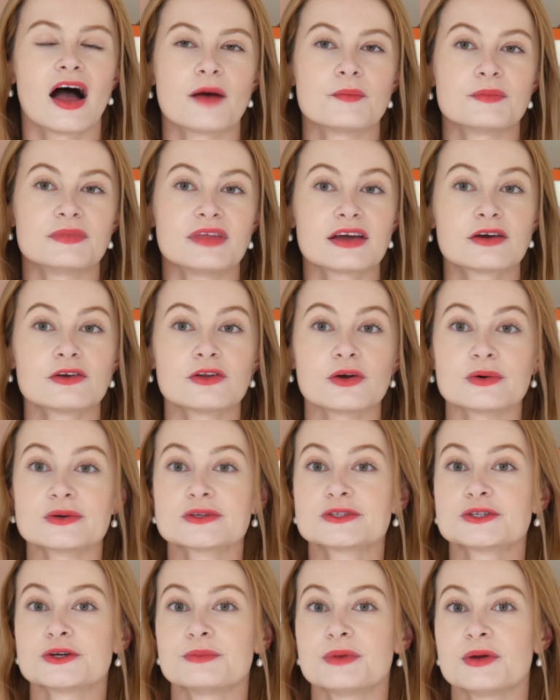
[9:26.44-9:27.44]
They could
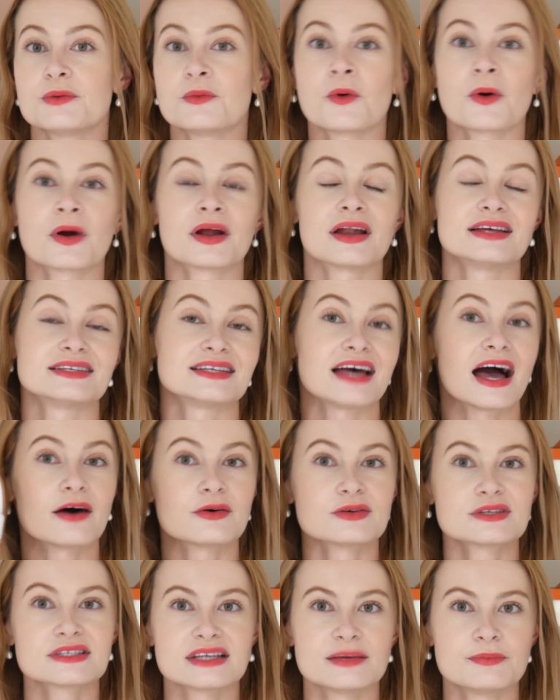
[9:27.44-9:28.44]
also be worn as
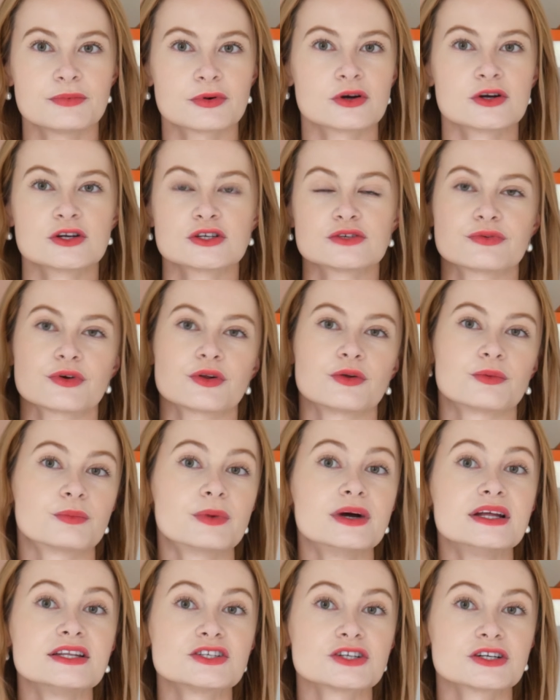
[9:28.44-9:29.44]
house slippers for the
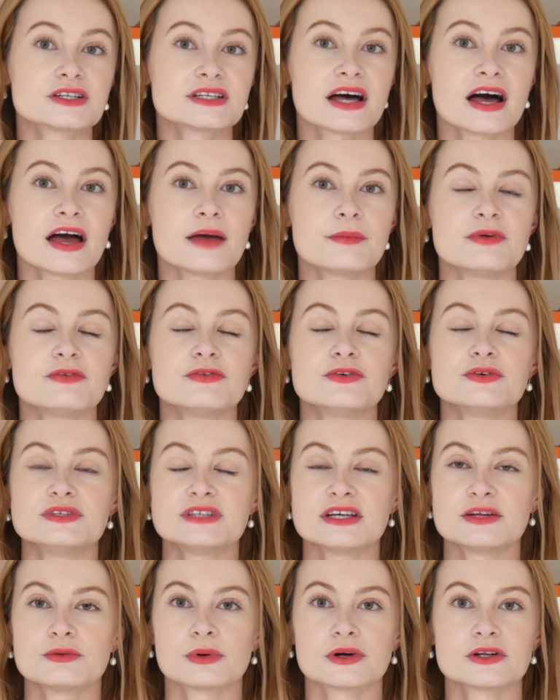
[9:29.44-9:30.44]
winter time if you
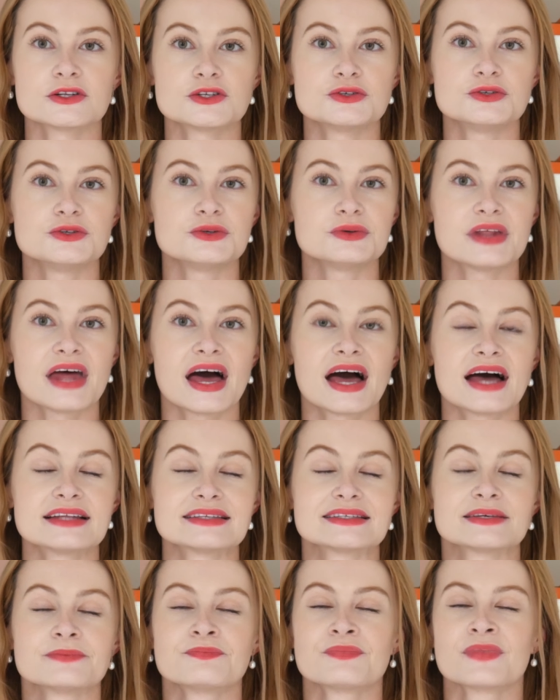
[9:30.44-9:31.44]
did want to do
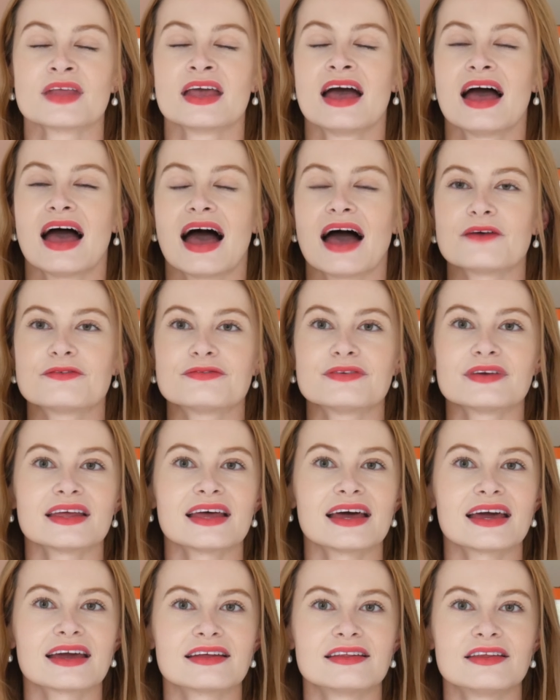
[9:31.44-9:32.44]
that. I feel
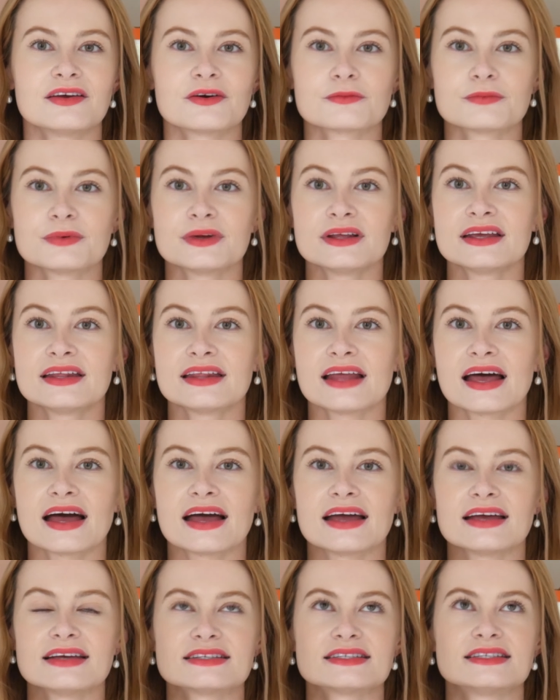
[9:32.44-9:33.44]
like they're really
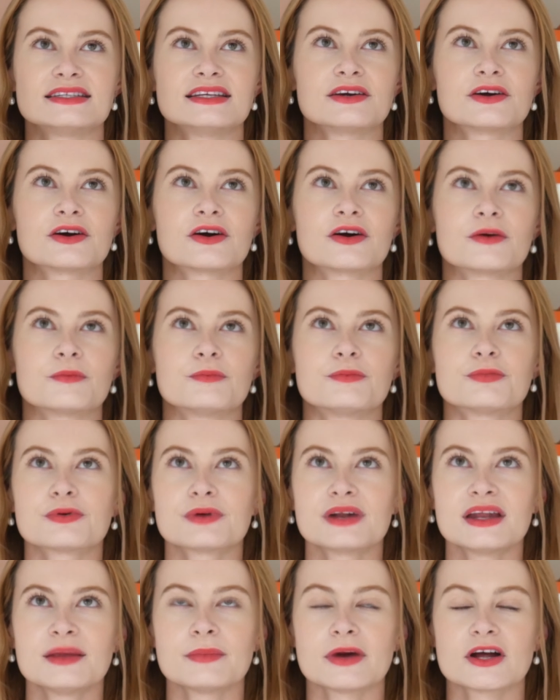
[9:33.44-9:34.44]
nice. They are
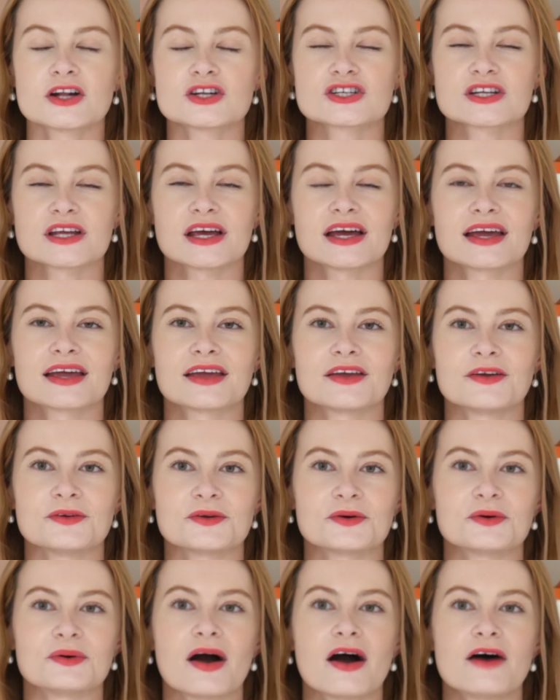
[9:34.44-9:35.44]
pretty much like, you
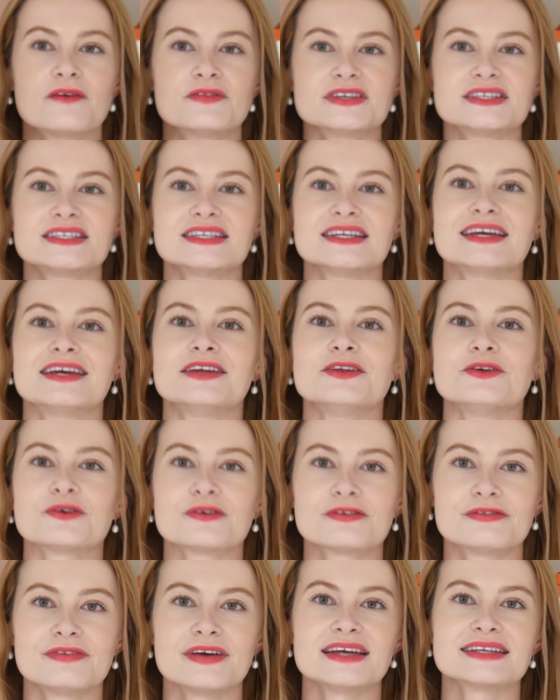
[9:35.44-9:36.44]
know, obviously in your
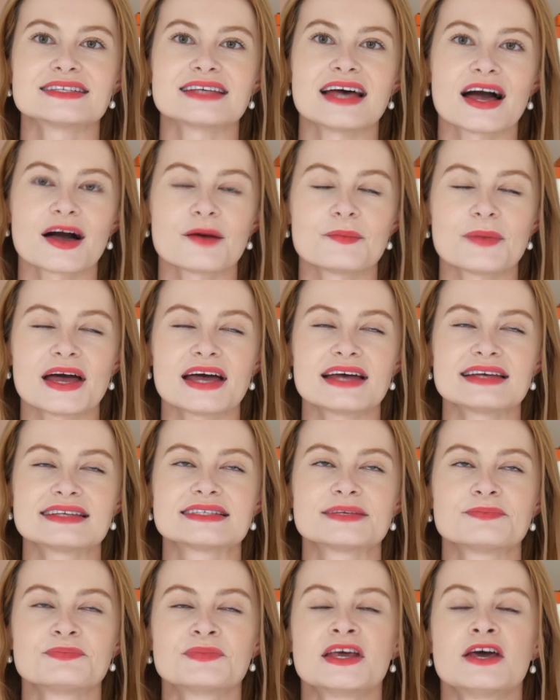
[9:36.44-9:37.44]
face Hermes
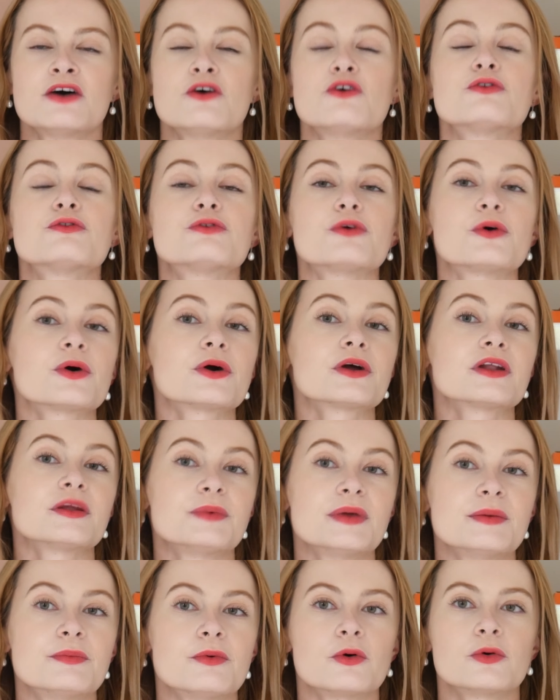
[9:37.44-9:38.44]
for the
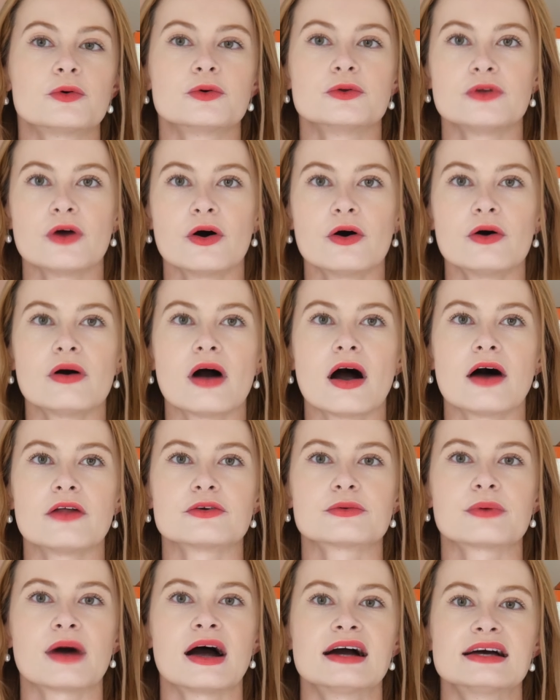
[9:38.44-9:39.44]
people who know.
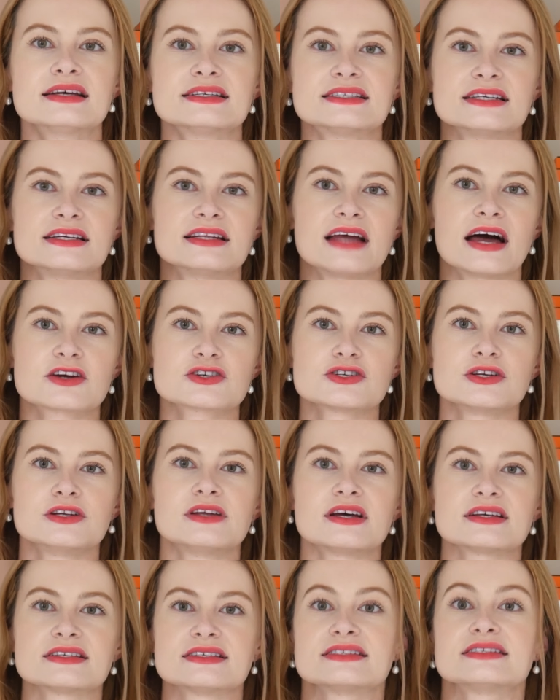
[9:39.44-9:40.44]
Otherwise, it actually
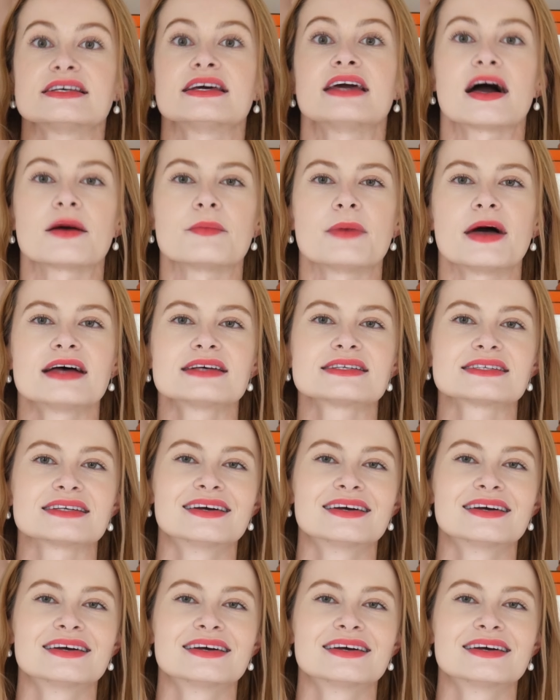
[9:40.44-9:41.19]
doesn't say Hermes.